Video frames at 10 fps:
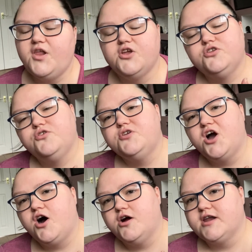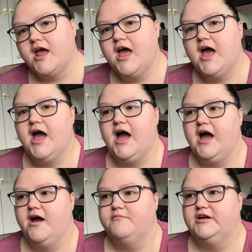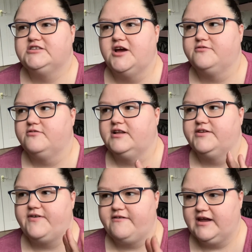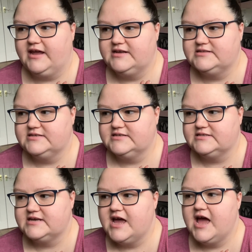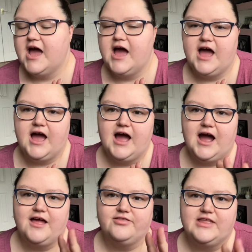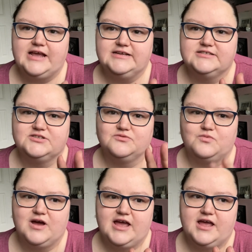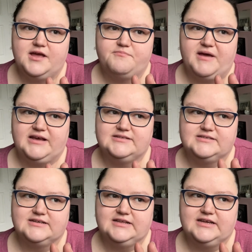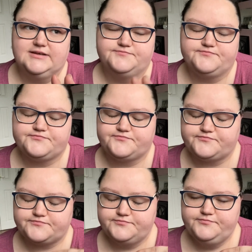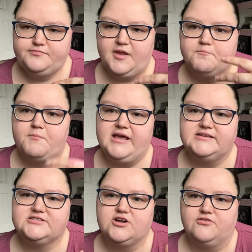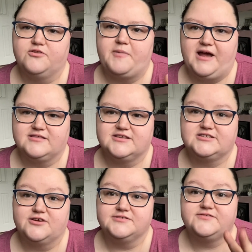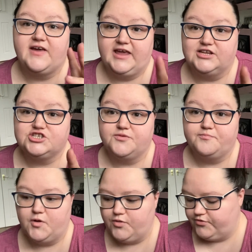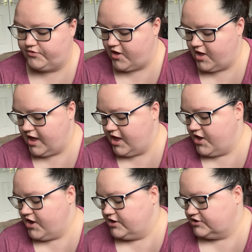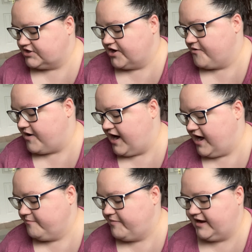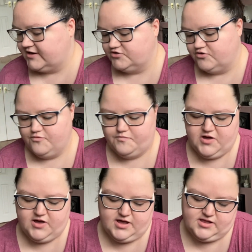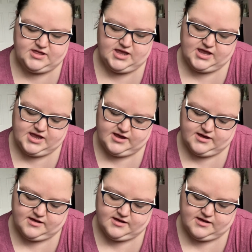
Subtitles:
new yarn, a tonal and a variegated, and these were basically based on the birthstones for each month. So I picked up the